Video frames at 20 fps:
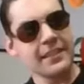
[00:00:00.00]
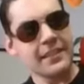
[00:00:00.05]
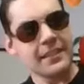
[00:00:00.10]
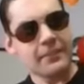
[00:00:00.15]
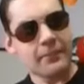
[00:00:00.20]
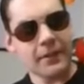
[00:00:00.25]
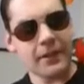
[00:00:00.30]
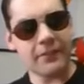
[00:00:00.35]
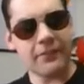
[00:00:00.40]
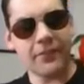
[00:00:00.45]

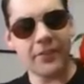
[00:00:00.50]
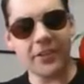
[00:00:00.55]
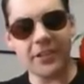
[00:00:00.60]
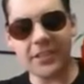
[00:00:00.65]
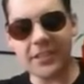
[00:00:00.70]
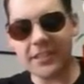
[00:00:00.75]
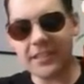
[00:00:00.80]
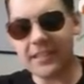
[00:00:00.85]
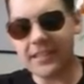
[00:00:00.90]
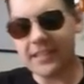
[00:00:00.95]
but
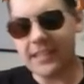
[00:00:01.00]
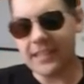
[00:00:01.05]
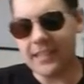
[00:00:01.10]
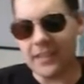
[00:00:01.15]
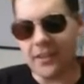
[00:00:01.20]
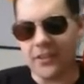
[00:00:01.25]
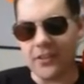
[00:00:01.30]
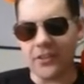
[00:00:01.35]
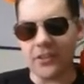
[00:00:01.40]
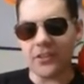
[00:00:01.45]
unfortunately,
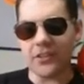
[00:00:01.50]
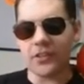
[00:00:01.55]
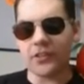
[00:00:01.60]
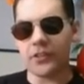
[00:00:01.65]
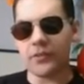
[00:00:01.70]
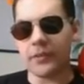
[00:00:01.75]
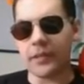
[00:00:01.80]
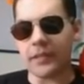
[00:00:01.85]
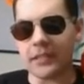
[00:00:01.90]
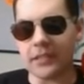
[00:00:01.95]
all the
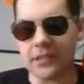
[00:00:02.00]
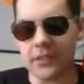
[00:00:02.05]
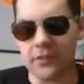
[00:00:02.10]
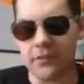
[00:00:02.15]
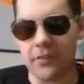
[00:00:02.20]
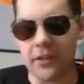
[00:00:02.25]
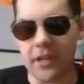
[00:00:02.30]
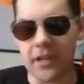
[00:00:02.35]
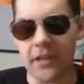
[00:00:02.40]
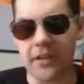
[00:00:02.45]
earthquakes so
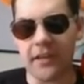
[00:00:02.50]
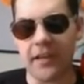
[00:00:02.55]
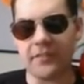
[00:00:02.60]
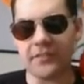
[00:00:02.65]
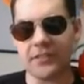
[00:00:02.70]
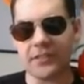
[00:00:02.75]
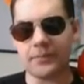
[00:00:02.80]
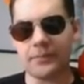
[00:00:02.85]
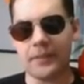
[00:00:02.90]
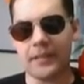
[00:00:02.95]
far have
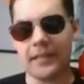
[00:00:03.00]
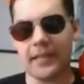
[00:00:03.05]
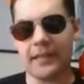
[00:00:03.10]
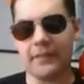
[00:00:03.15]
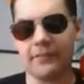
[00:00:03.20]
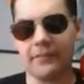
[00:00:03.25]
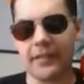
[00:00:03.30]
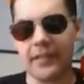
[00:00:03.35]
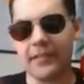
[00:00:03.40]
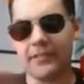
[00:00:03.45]
just been like
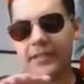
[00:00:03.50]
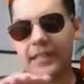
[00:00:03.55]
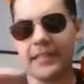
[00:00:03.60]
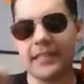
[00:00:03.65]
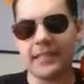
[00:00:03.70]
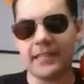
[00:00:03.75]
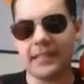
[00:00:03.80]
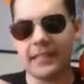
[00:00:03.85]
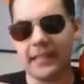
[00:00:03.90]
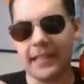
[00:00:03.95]
very
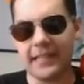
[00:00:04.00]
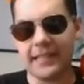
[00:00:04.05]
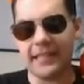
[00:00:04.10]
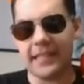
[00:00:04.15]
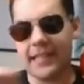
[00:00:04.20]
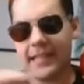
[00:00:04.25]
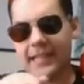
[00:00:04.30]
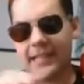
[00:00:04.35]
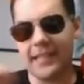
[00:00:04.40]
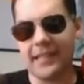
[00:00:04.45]
like
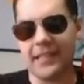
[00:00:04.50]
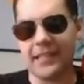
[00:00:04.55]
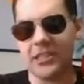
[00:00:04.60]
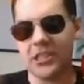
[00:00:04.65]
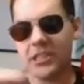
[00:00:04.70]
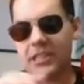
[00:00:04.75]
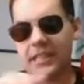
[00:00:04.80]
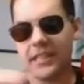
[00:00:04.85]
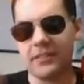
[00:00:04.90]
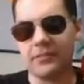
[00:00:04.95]
tiny like
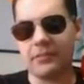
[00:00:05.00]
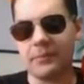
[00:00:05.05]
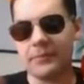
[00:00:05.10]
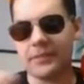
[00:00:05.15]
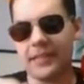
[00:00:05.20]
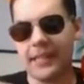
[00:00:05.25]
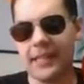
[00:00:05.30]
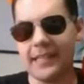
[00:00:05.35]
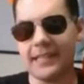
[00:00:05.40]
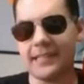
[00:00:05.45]
shakes from
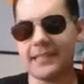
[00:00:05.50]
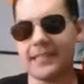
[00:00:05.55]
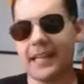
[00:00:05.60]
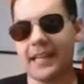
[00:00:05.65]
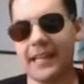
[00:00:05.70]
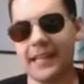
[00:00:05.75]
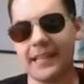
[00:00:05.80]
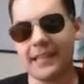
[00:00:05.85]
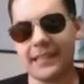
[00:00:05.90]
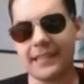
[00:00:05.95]
side to
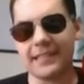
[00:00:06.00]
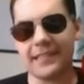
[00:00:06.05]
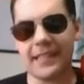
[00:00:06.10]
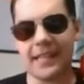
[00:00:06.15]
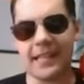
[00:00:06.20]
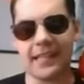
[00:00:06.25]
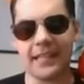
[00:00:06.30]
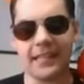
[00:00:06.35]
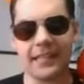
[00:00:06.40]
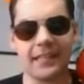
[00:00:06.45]
side. It's
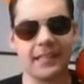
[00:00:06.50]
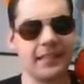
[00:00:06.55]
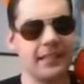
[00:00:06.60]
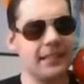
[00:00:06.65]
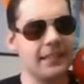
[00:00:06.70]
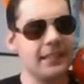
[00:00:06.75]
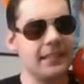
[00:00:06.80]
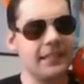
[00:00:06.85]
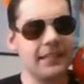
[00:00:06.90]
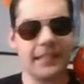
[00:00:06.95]
not like
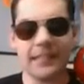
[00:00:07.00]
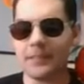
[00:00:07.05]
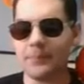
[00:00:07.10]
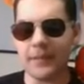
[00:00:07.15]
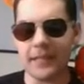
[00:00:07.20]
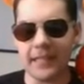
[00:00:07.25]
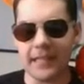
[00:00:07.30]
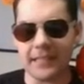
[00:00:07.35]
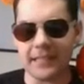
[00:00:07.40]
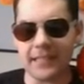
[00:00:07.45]
it's
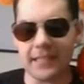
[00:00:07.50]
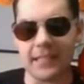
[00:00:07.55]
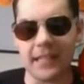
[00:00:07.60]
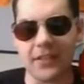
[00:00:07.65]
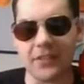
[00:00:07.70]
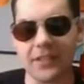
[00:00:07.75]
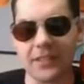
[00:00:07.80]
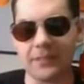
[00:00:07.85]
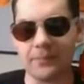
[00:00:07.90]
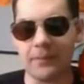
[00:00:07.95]
been it's been
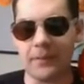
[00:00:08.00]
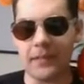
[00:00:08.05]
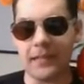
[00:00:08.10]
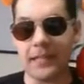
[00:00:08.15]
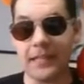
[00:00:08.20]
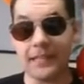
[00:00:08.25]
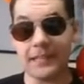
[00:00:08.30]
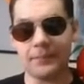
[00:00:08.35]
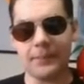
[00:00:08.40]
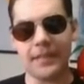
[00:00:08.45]
nothing's
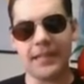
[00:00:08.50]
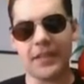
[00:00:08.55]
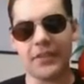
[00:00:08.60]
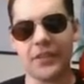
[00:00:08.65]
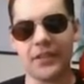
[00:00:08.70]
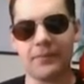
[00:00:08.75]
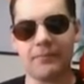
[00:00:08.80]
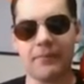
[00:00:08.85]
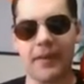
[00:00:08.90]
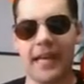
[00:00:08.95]
it's been
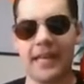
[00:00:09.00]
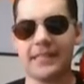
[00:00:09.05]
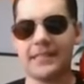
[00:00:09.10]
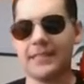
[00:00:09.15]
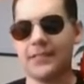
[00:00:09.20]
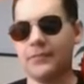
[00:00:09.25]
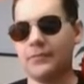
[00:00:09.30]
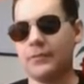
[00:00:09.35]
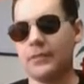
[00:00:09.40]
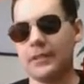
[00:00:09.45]
nothing
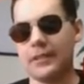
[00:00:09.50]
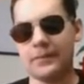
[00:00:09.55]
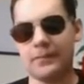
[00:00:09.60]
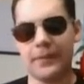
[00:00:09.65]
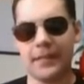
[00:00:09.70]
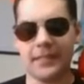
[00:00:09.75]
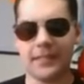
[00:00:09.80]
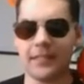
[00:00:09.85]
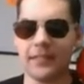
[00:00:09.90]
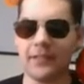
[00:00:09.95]
massive is
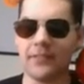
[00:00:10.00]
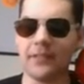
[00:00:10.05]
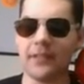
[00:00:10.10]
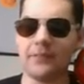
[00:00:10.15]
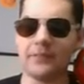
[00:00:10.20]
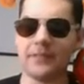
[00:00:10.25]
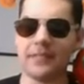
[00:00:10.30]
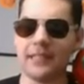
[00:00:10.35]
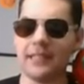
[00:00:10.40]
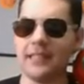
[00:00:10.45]
basically what I'm
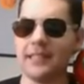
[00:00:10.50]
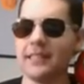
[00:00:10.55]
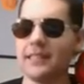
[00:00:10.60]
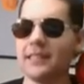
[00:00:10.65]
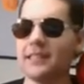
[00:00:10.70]
saying.